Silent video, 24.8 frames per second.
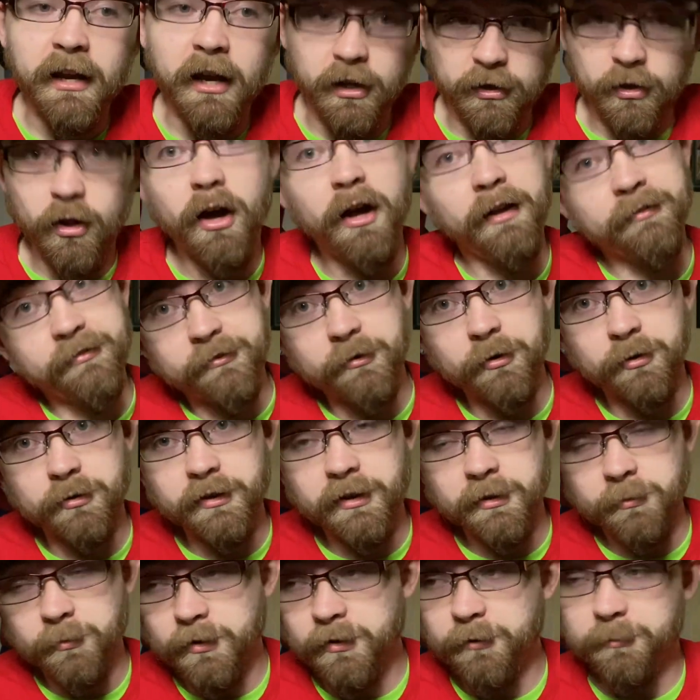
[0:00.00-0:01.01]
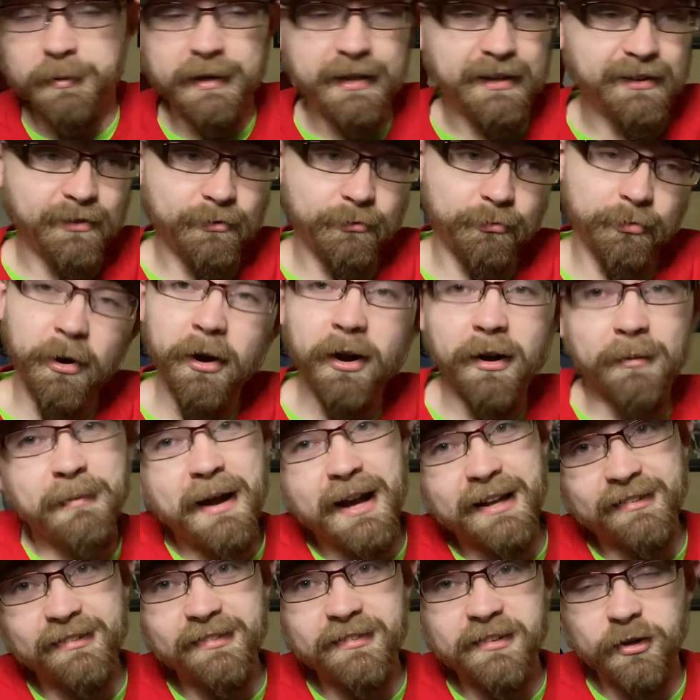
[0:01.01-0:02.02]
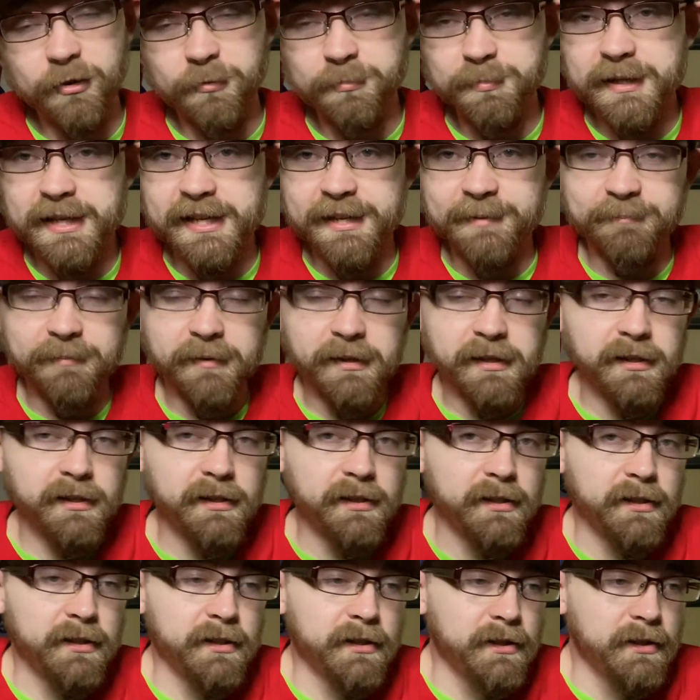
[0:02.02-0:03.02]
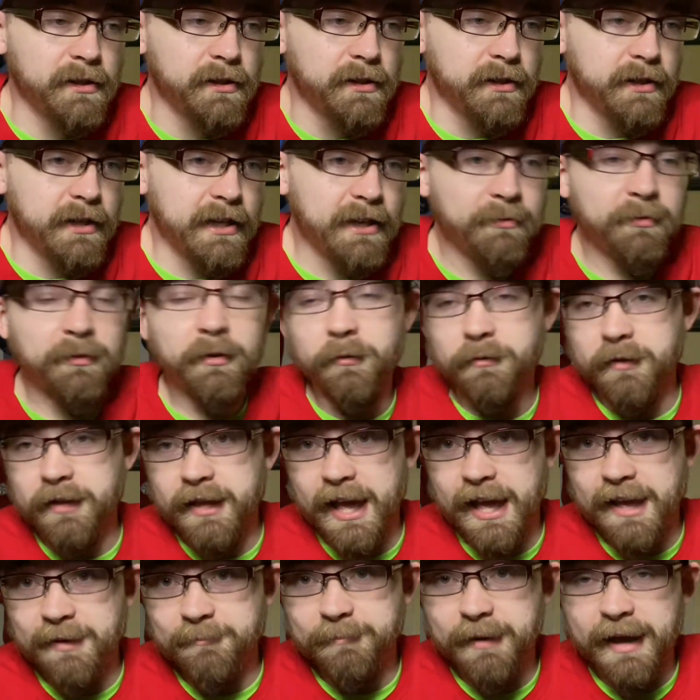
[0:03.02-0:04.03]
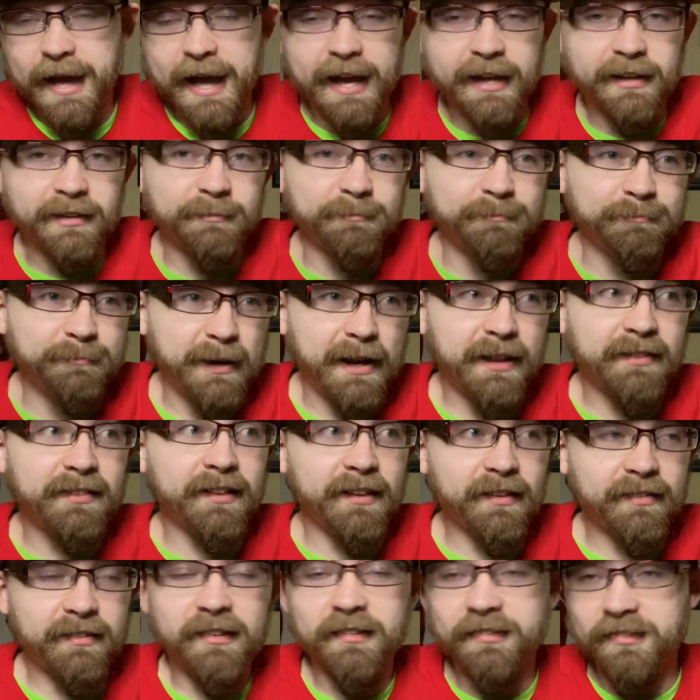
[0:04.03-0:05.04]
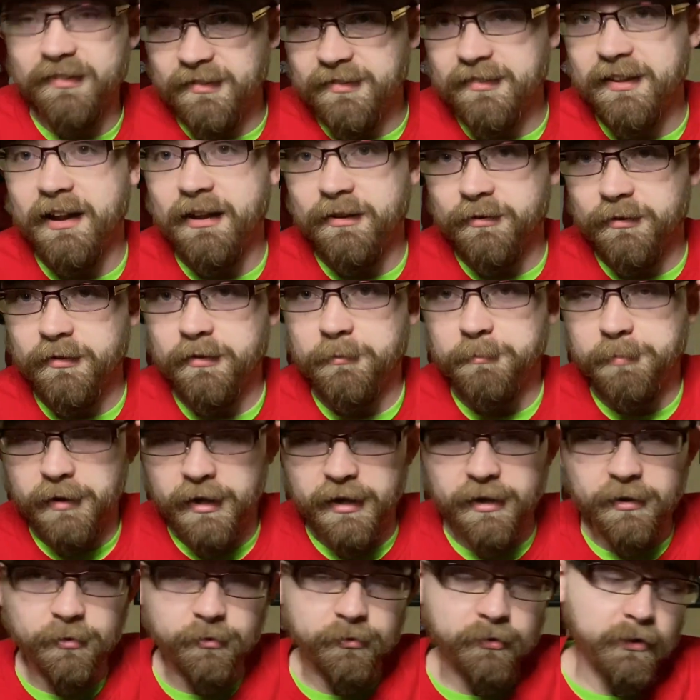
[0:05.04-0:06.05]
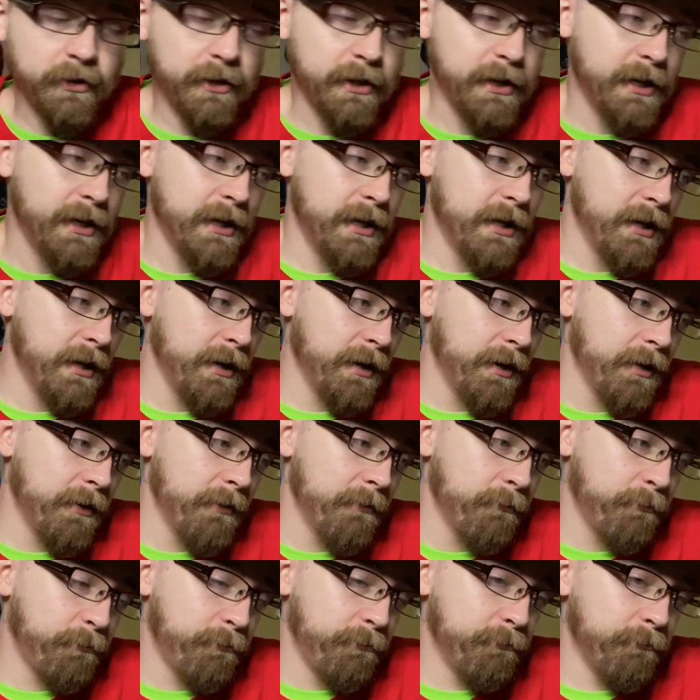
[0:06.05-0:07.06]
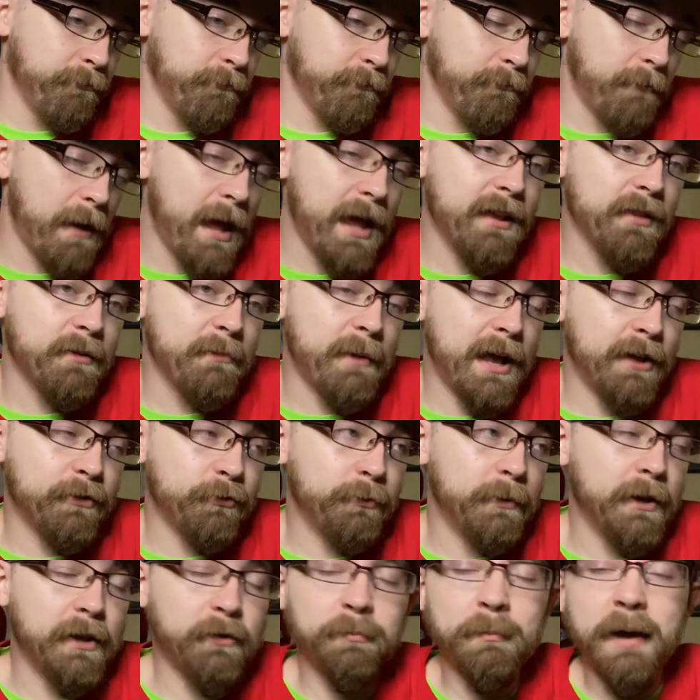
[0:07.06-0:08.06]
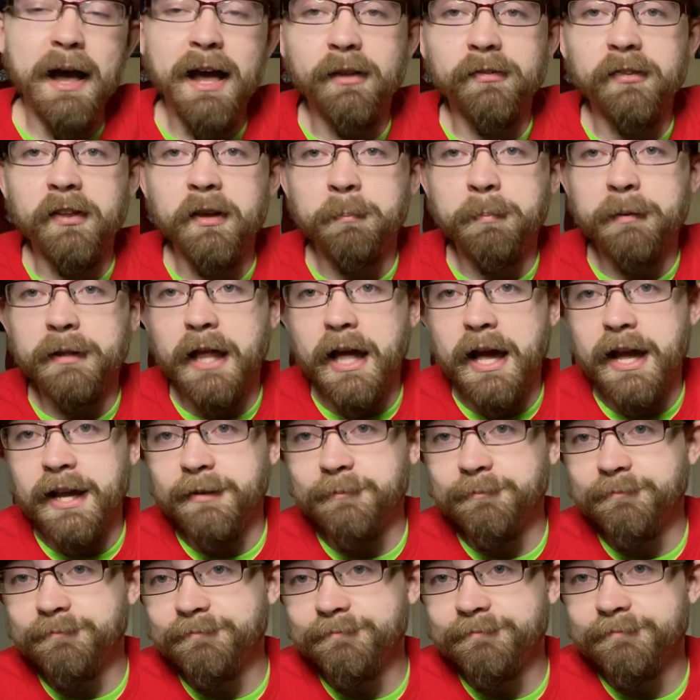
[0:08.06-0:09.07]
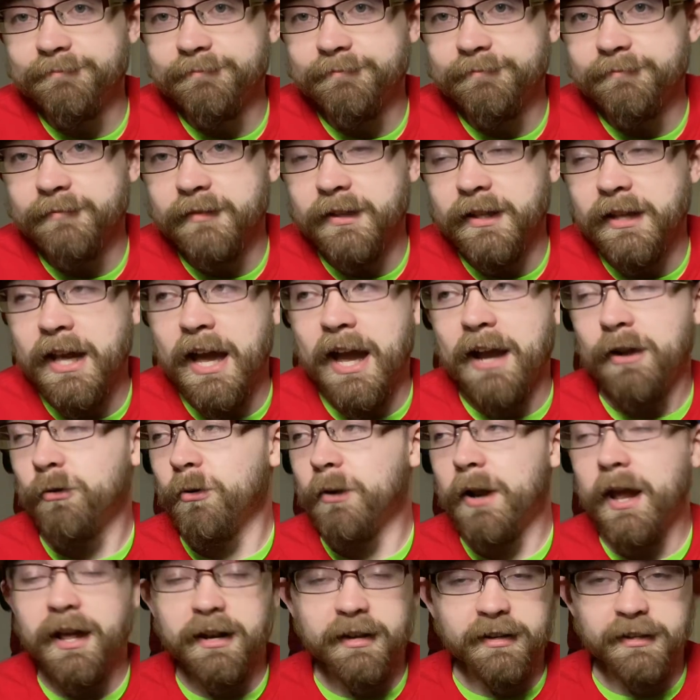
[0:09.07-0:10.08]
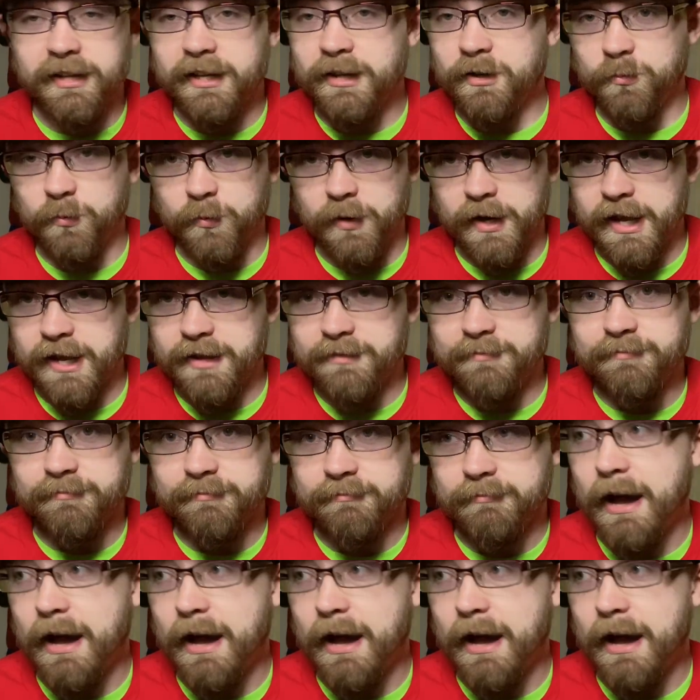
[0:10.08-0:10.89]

A loss certainly would have been. A draw might still be, even though they came back. But I think it's because of the talent of the players. Man of the match for me is Miles Hippolyte. Yeah, Grenada didn't win.